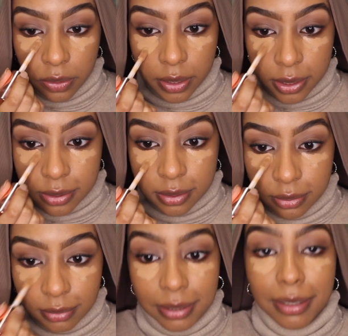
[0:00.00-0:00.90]
this.
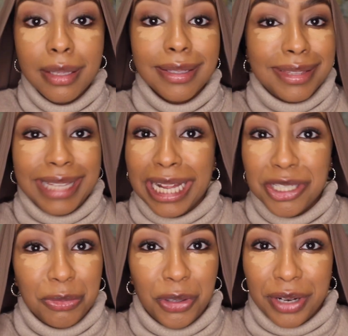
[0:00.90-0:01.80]

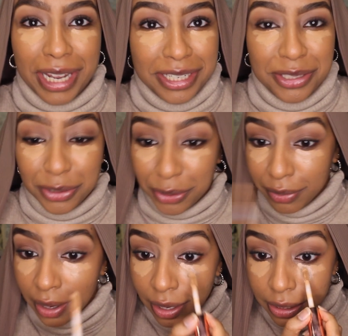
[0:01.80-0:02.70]
That's what I
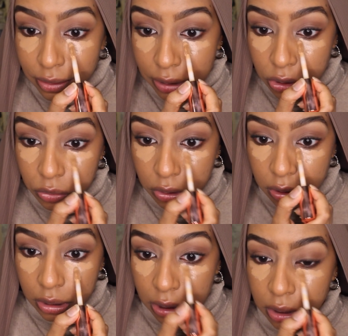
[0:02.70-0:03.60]
do. It's literally
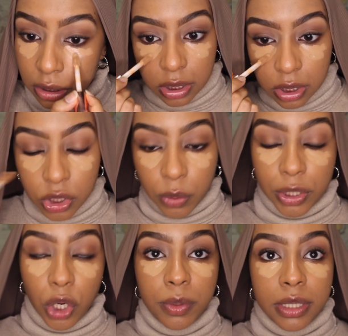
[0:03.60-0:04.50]
just this. So I
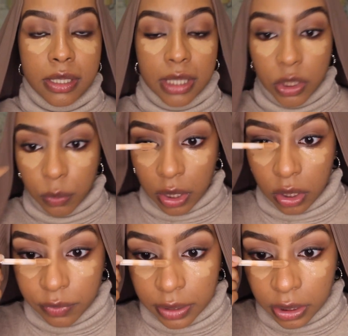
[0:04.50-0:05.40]
go with the
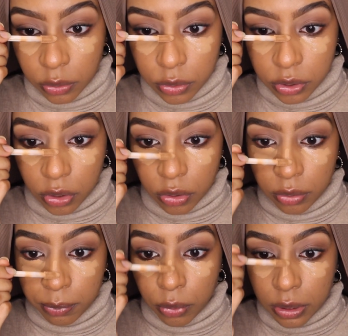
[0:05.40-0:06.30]
C12 and I also
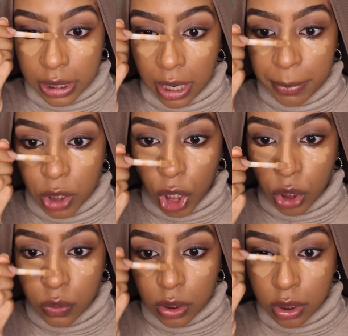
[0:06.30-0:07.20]
put down my
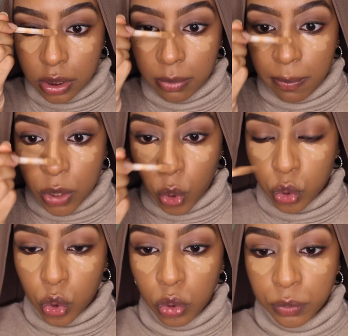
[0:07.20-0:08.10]
nose, my
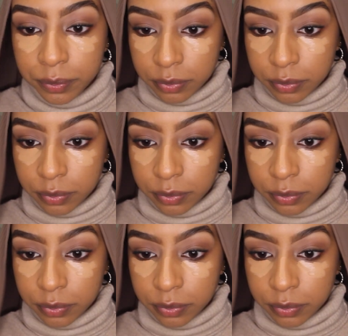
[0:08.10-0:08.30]
nozzle,